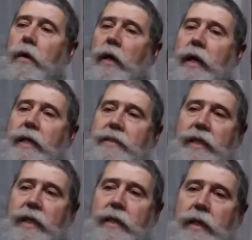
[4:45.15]
And I
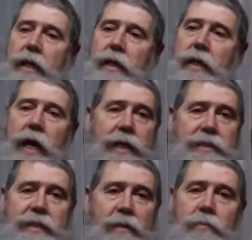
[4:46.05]
said, God
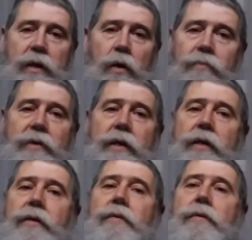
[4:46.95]
sent me over
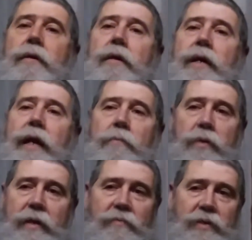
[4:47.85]
here, and I
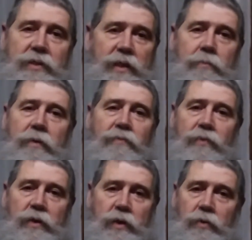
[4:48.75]
believe he sent me
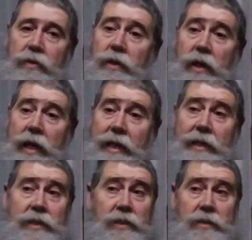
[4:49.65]
for you. And the
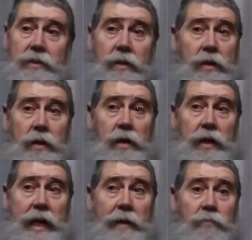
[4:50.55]
lady just
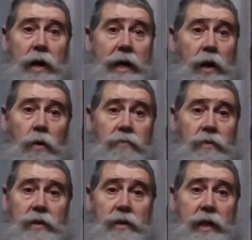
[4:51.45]
came right
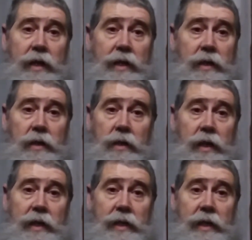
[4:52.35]
over
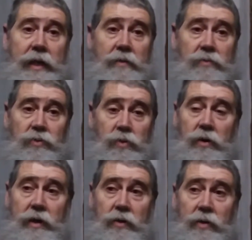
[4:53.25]
and
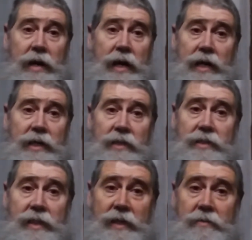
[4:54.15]
started crying and
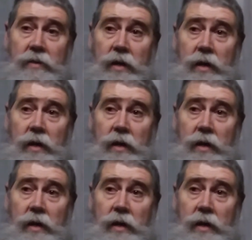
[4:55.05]
said,